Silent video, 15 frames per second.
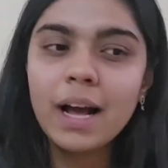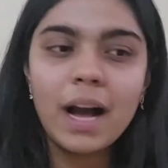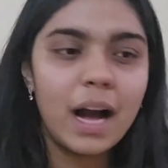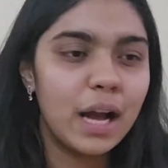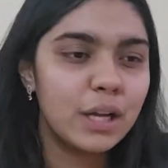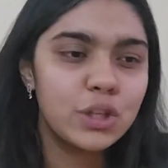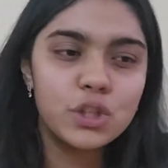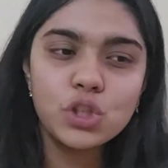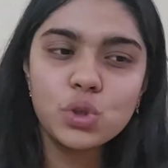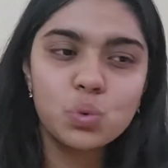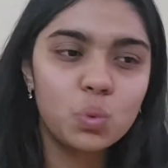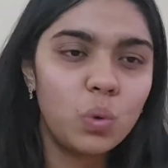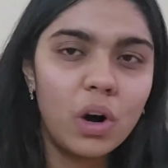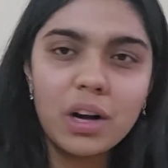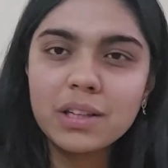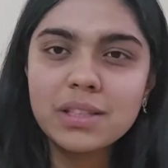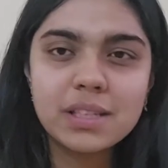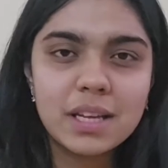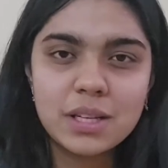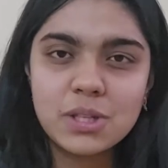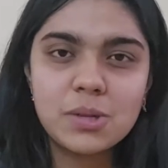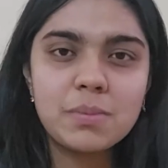I just watched
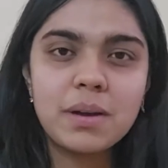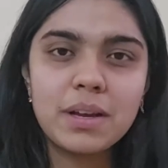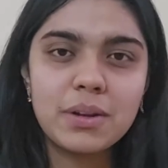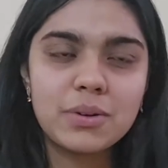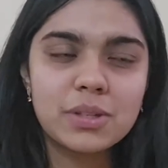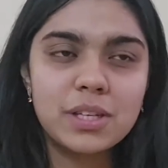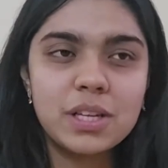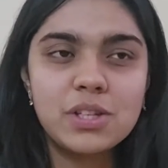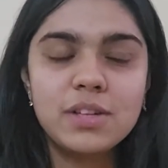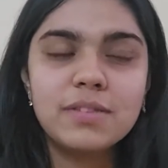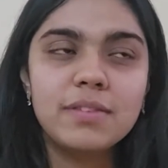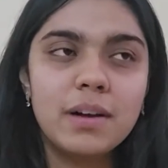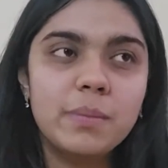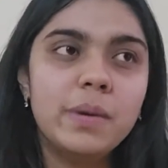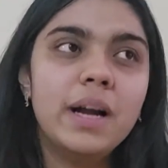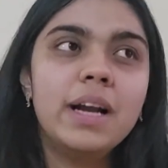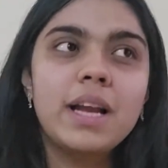Sketchy Micro, Sketchy Pharma,